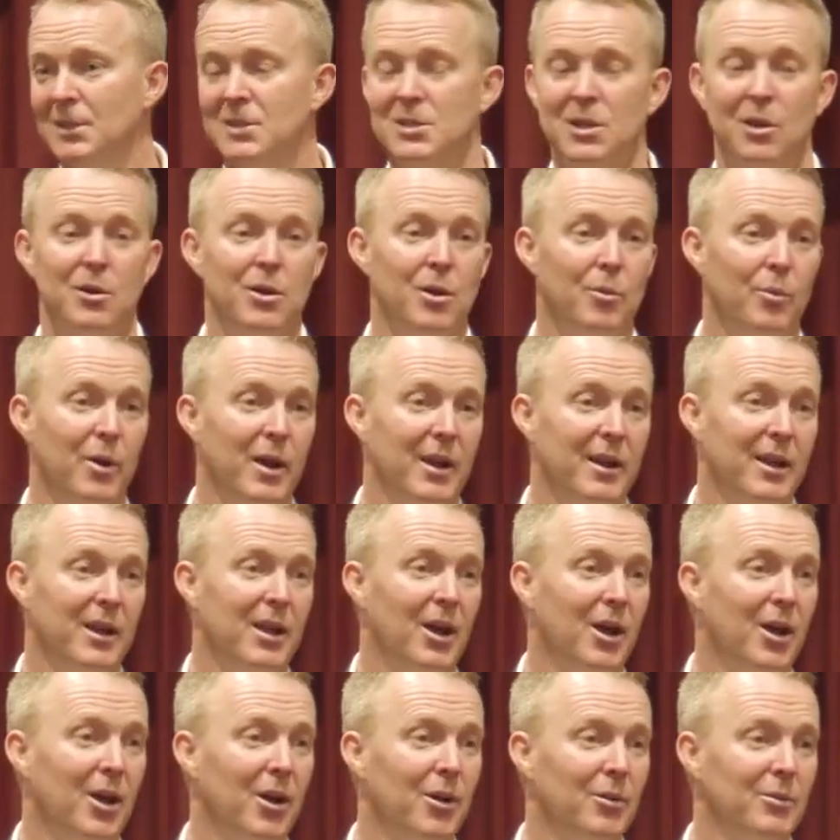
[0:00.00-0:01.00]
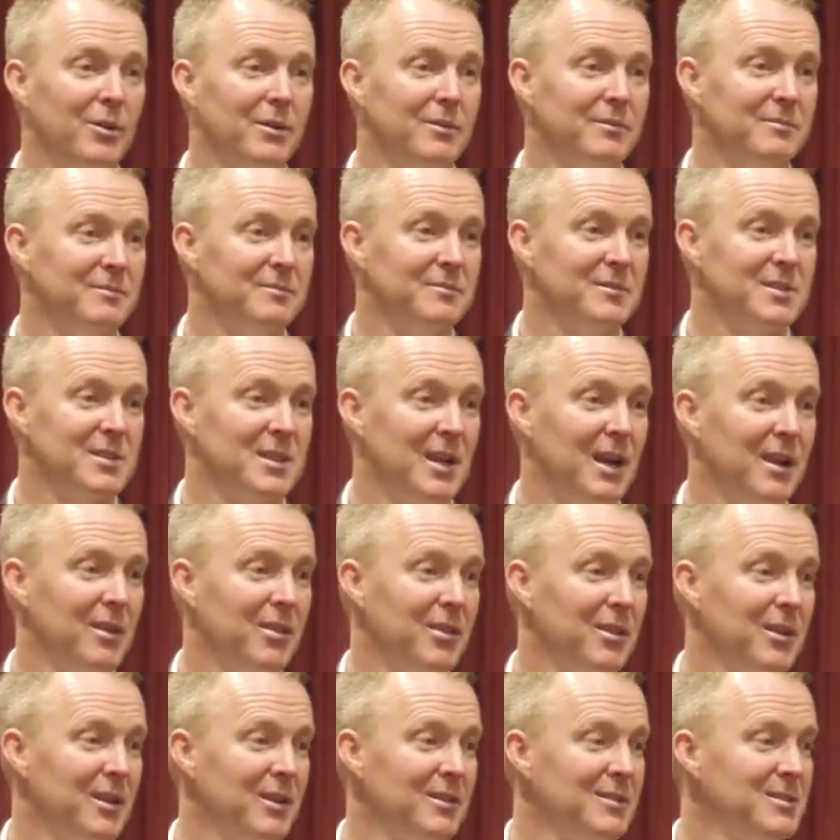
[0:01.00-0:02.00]
tell you where to go and say
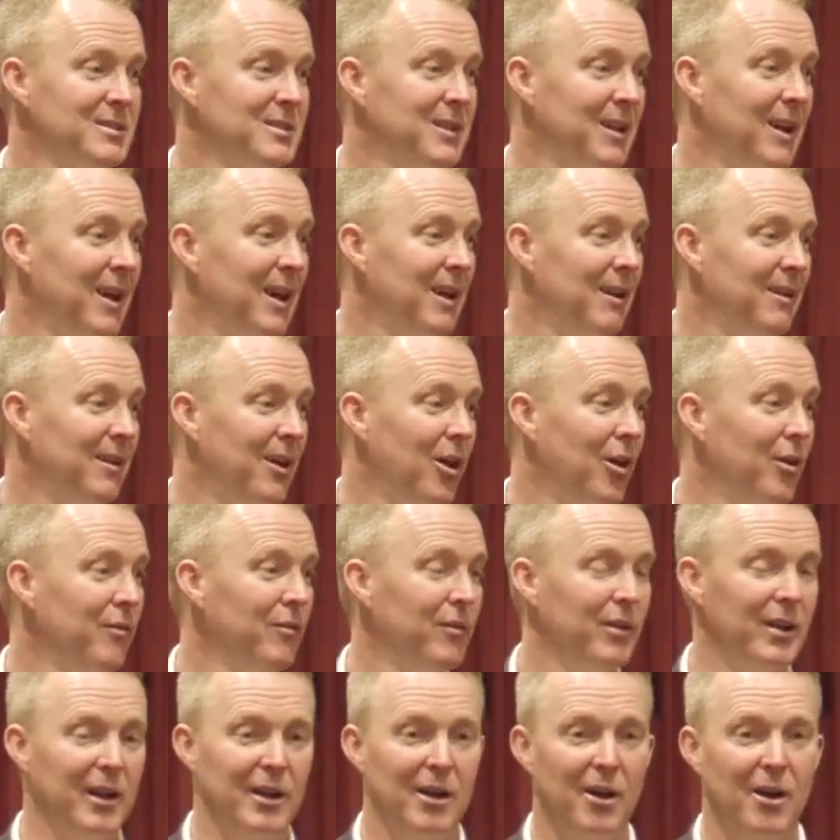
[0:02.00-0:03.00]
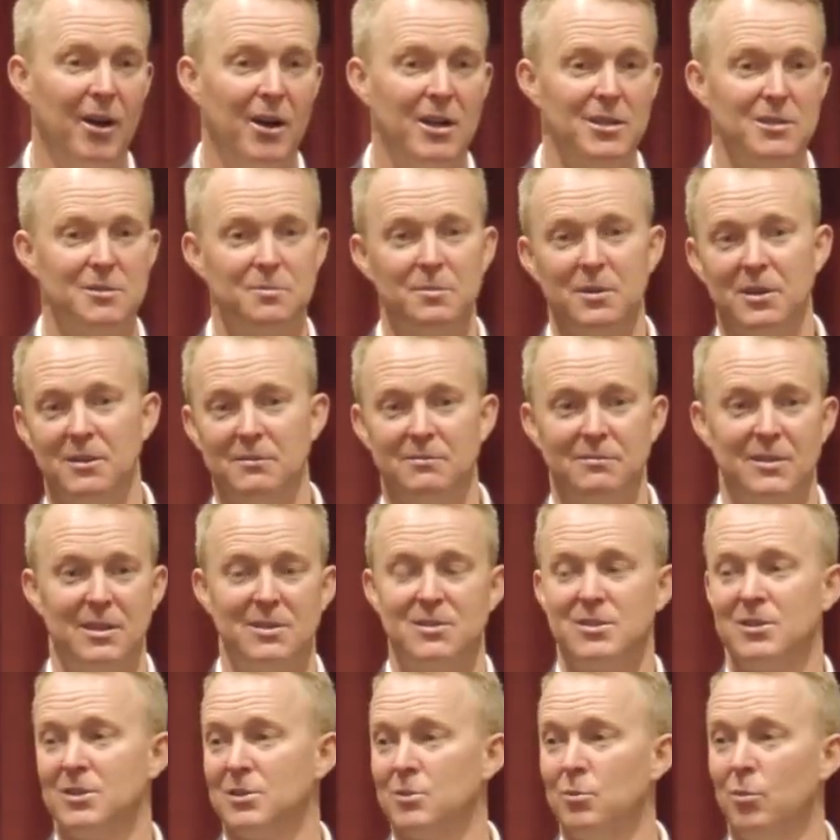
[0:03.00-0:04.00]
things that aren't overly nice, but
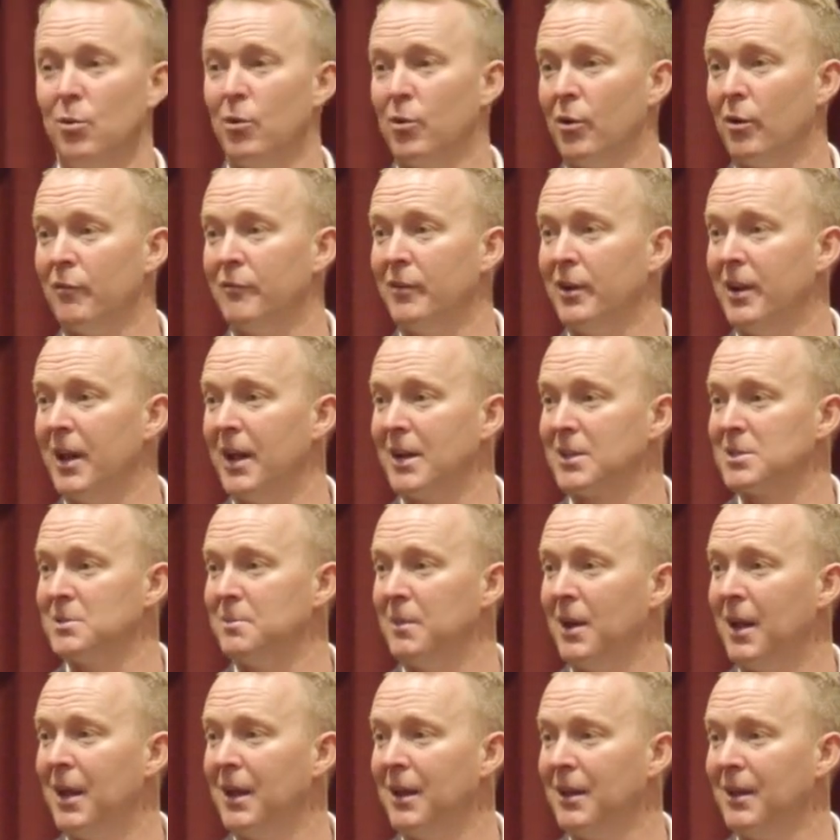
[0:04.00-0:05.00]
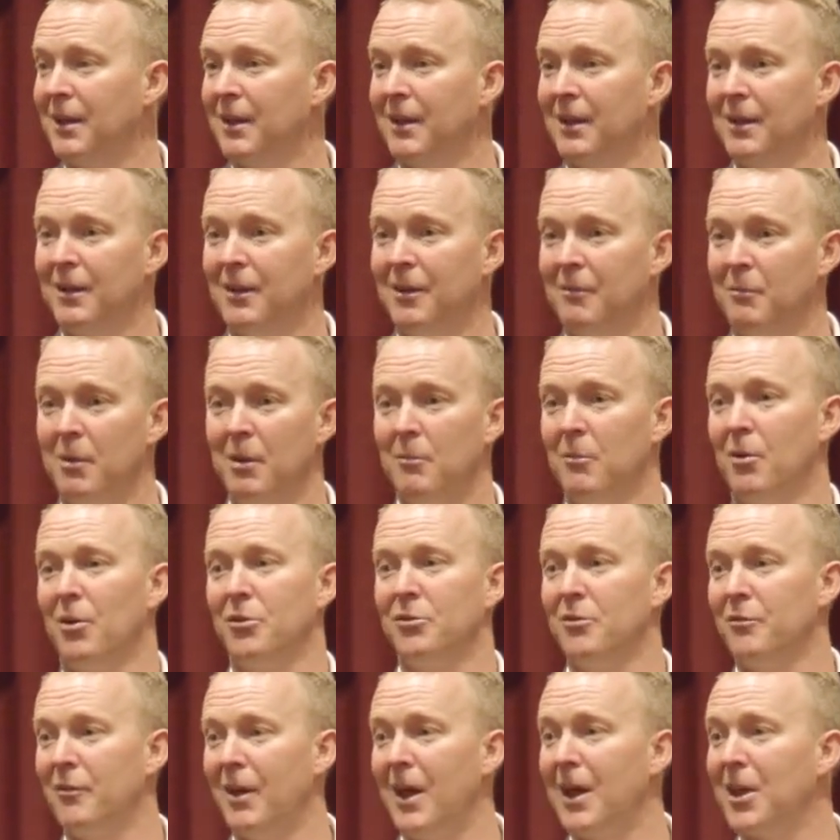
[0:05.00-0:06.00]
that's just water off a duck's back. Remember, I
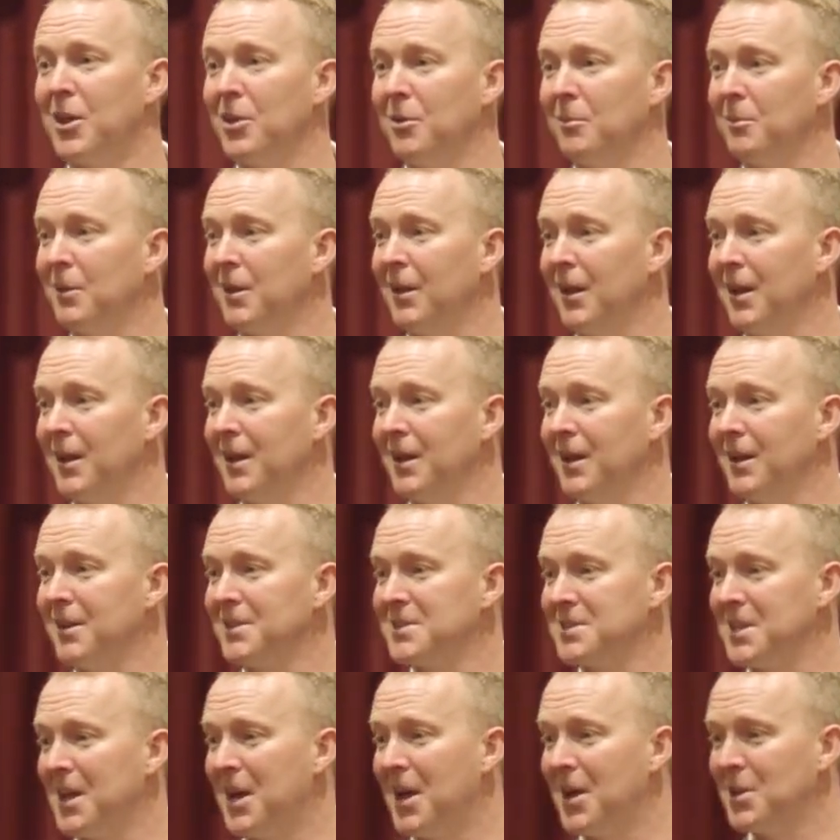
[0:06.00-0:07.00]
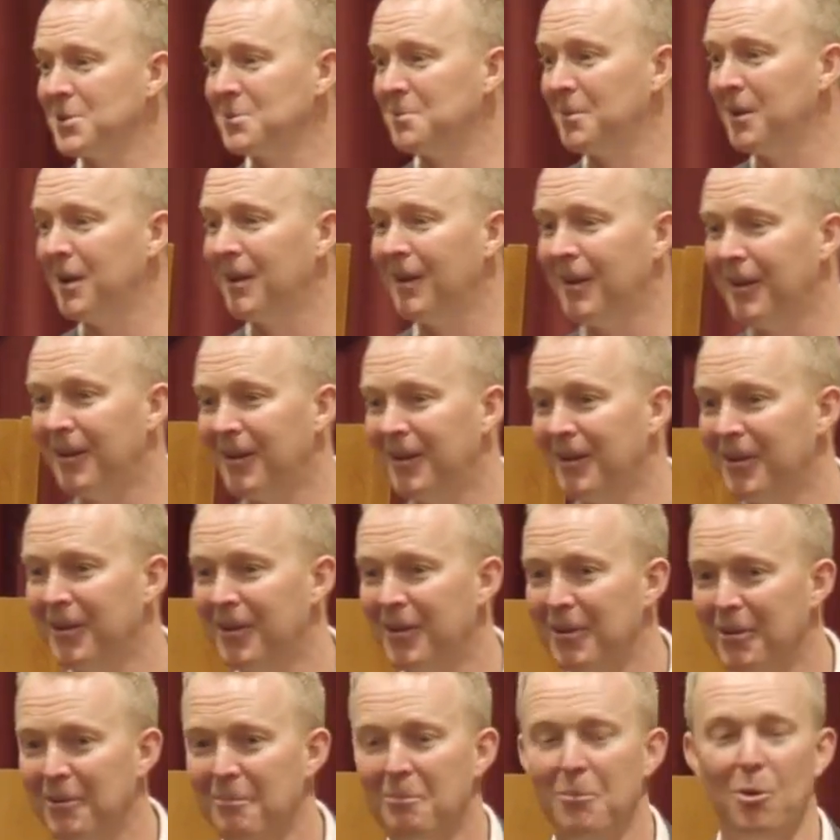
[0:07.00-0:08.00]
was a vacuum cleaner salesman, a
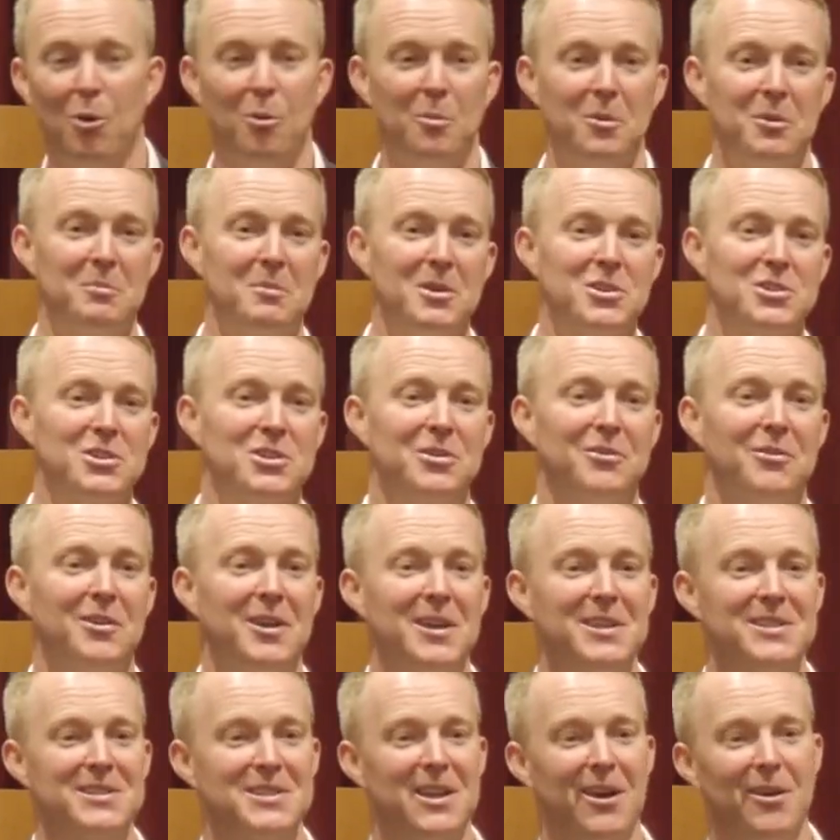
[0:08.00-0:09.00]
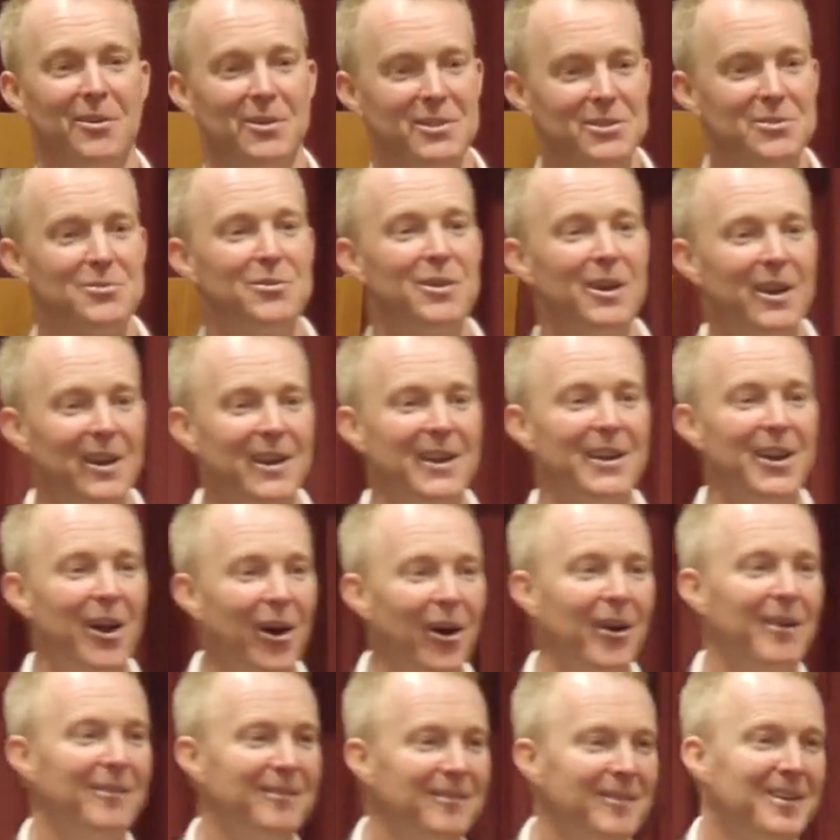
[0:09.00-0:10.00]
Mormon missionary, so it's really
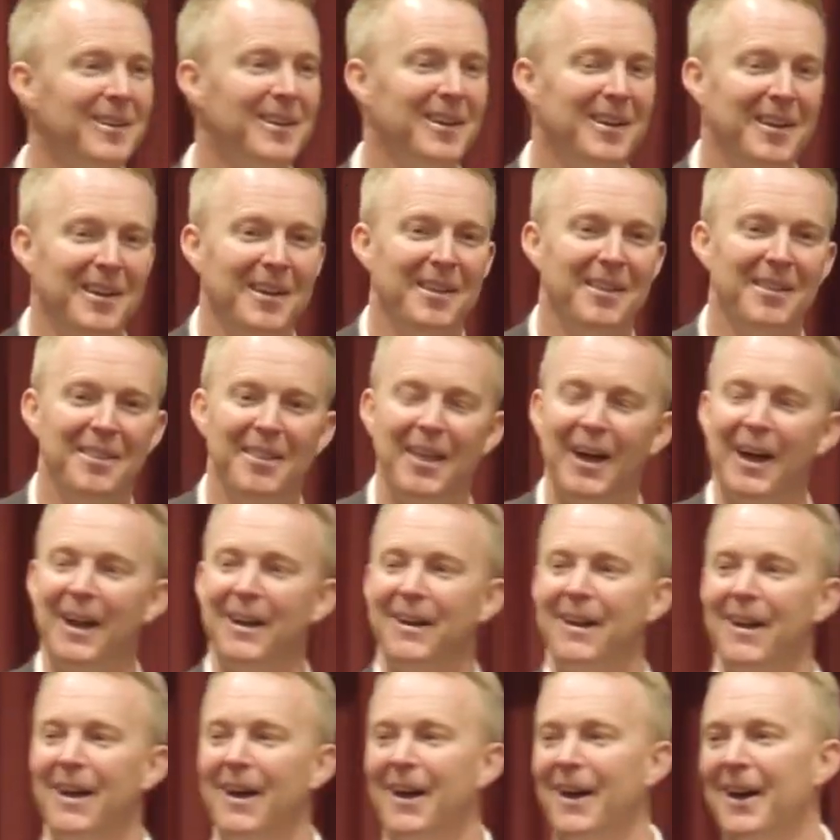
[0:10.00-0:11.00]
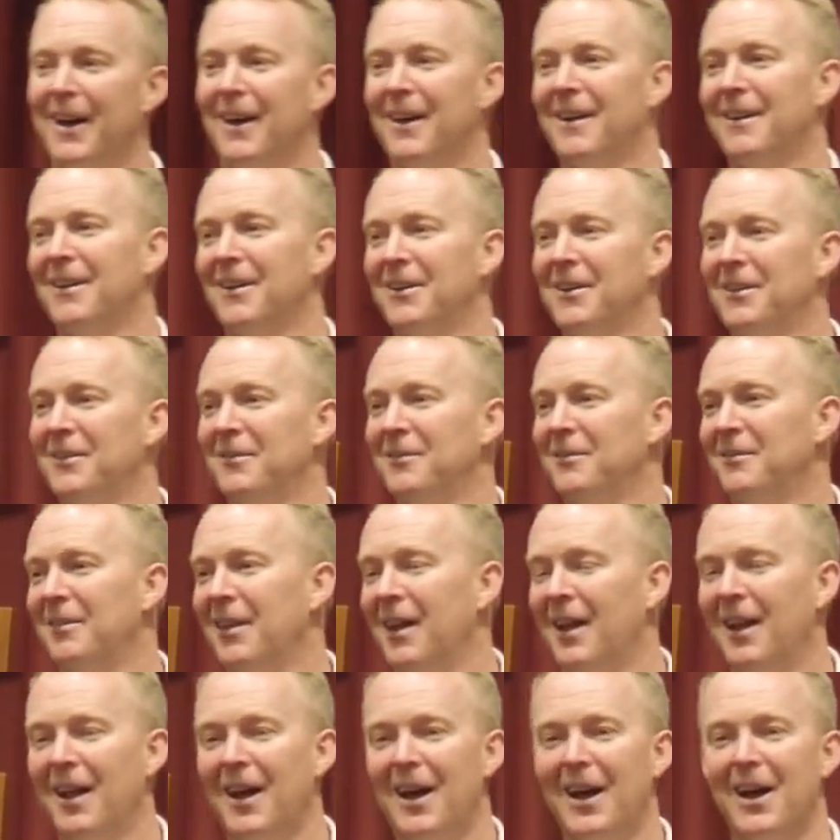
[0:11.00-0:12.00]
not that, uh,
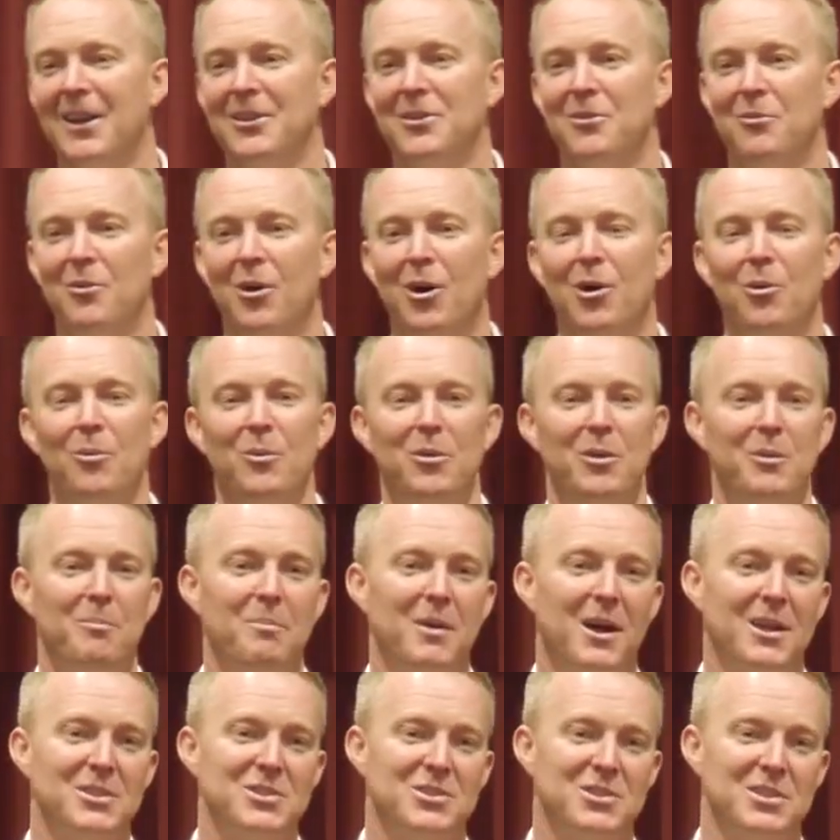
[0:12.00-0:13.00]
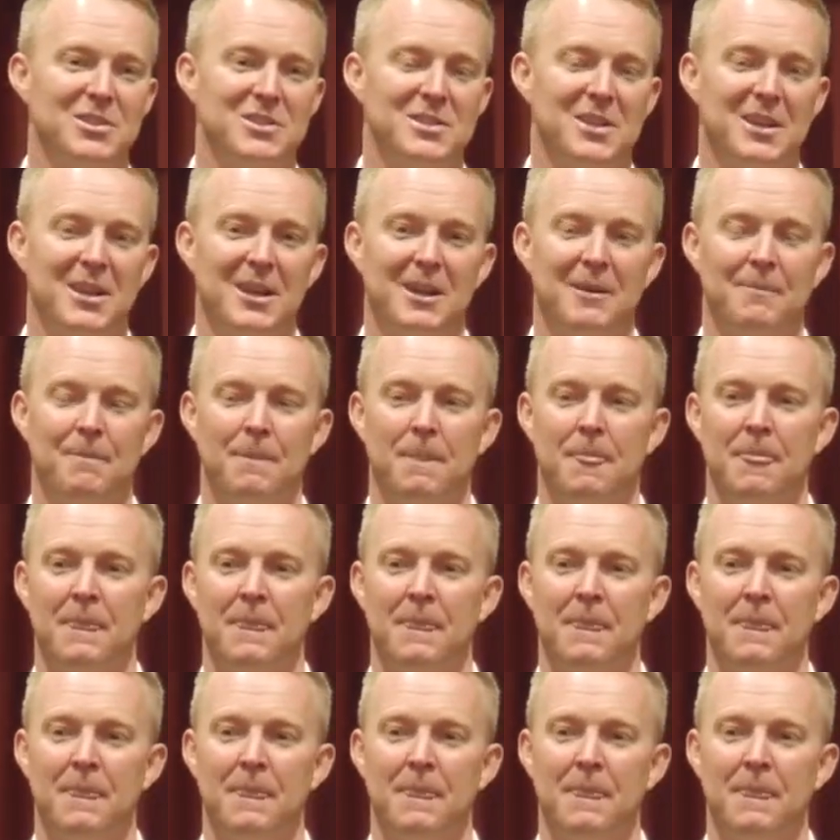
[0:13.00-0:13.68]
that hard to roll with the punches there.